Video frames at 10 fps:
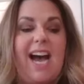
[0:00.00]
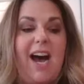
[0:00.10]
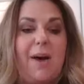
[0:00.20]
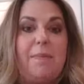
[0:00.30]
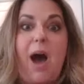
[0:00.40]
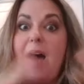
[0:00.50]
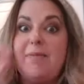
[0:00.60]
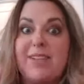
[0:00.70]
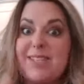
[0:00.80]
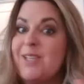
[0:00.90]

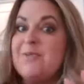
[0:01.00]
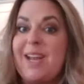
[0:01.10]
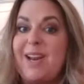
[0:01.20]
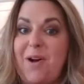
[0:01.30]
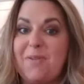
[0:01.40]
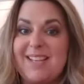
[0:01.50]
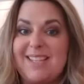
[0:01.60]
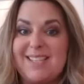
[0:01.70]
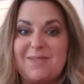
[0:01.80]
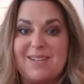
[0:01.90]
Obviously, you can
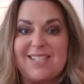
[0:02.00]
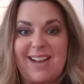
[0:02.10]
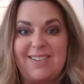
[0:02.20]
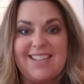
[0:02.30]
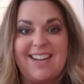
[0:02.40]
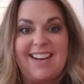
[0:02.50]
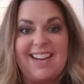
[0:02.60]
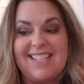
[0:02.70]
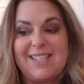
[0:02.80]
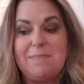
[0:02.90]
always still reach out to
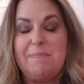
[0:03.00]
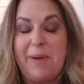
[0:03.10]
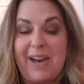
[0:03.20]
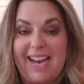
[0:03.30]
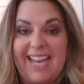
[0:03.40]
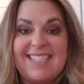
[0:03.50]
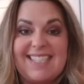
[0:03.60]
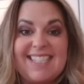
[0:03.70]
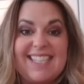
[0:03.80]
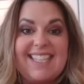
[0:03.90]
us,
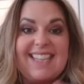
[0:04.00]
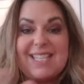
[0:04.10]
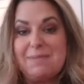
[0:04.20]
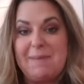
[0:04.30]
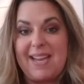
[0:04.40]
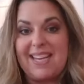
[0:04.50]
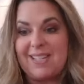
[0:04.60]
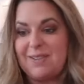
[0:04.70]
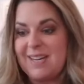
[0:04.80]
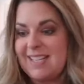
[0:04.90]
but this may make it
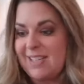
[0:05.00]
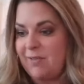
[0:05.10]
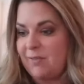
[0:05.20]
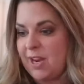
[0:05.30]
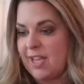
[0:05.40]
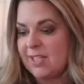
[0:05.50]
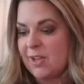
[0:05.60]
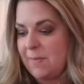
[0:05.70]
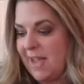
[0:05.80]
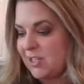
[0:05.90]
a little easier for you.
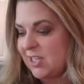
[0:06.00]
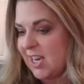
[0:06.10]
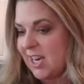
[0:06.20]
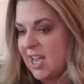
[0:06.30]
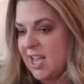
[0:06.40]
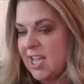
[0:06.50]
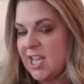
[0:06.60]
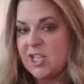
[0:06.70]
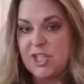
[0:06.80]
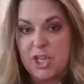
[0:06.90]
So I'm actually going to
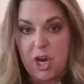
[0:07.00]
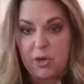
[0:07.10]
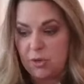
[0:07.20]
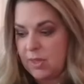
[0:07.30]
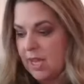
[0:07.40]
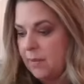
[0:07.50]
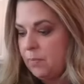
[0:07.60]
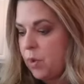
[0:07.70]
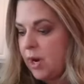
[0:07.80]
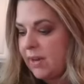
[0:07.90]
show you
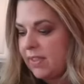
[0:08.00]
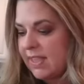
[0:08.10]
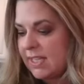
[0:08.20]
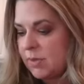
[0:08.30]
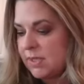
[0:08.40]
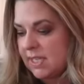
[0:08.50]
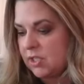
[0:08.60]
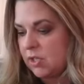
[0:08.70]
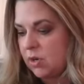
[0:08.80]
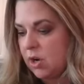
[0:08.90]
them. One of the things we
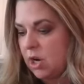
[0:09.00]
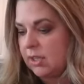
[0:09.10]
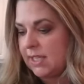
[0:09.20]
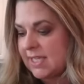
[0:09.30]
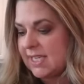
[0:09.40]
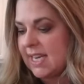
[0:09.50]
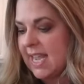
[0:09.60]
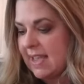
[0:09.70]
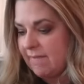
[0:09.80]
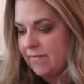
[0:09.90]
send you are called
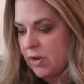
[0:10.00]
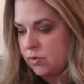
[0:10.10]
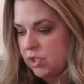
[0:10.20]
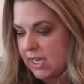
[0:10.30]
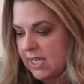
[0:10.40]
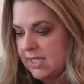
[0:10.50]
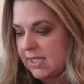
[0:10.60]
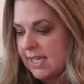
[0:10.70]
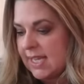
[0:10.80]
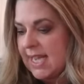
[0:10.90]
listing info
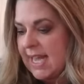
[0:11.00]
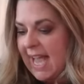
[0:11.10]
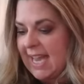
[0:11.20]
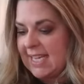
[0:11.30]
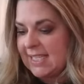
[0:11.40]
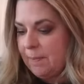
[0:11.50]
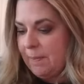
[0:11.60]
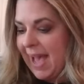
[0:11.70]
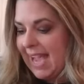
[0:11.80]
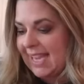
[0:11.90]
sheets. And it's a
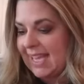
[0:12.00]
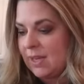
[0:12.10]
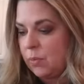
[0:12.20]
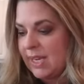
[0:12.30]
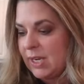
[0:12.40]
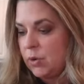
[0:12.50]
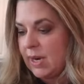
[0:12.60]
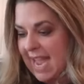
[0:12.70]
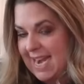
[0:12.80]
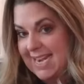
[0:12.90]
packet that we
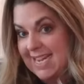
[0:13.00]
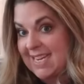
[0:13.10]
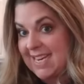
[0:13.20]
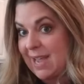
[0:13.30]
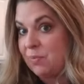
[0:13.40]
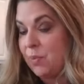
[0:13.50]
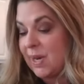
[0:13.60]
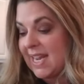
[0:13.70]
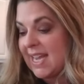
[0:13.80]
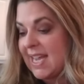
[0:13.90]
created and
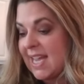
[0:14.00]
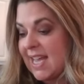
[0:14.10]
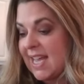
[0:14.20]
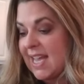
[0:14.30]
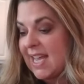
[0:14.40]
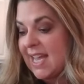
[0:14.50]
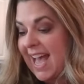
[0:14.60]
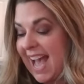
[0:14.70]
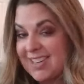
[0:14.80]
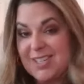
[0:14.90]
we
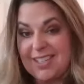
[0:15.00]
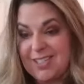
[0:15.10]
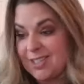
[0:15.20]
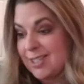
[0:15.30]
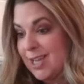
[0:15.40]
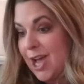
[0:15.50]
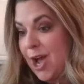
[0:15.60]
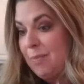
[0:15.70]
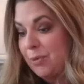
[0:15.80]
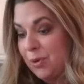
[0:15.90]
actually just
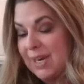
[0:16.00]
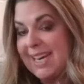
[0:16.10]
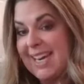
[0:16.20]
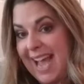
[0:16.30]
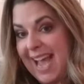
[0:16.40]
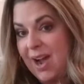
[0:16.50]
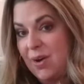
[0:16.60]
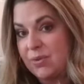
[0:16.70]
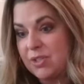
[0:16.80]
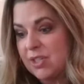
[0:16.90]
printed
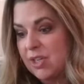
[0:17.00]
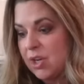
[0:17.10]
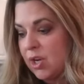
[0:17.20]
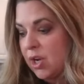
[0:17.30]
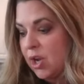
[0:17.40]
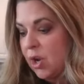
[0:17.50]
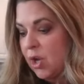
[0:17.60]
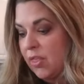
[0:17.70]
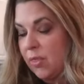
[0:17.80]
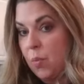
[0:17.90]
out
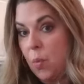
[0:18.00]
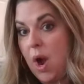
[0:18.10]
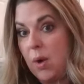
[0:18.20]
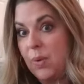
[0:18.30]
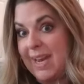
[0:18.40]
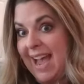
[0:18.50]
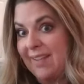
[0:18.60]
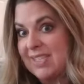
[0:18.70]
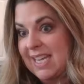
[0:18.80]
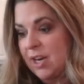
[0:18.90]
what we
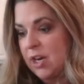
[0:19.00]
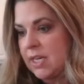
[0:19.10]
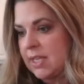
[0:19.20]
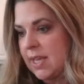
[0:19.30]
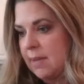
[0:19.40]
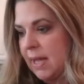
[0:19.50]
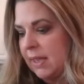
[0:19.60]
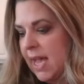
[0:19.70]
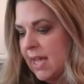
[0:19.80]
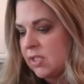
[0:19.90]
have to enter in the
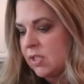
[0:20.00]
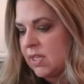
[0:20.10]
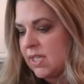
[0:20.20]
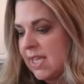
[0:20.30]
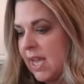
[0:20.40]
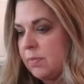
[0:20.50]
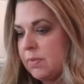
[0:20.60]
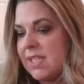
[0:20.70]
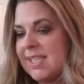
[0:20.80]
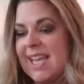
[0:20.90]
MLS. So this
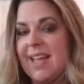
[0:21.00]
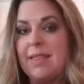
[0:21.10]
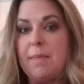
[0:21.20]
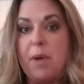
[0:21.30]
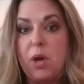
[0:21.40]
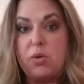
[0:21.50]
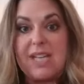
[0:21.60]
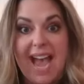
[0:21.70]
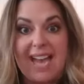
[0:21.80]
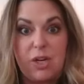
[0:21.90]
helps us get the most
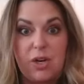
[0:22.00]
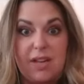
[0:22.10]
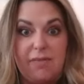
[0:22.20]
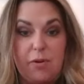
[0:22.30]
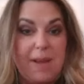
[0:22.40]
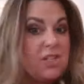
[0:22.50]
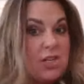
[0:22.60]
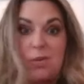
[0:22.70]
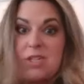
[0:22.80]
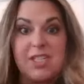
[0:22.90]
accurate
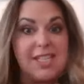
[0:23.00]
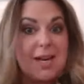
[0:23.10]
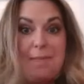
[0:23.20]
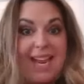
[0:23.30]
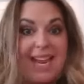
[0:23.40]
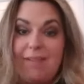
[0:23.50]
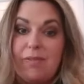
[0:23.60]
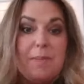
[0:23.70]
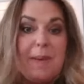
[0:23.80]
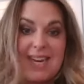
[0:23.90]
information, which is going to make
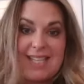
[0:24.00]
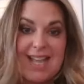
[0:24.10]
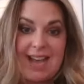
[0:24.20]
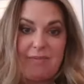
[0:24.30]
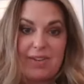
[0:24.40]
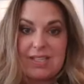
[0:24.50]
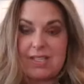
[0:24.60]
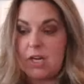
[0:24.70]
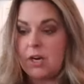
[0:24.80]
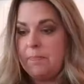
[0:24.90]
everybody's life
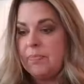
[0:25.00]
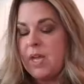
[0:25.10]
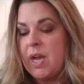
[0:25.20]
easier.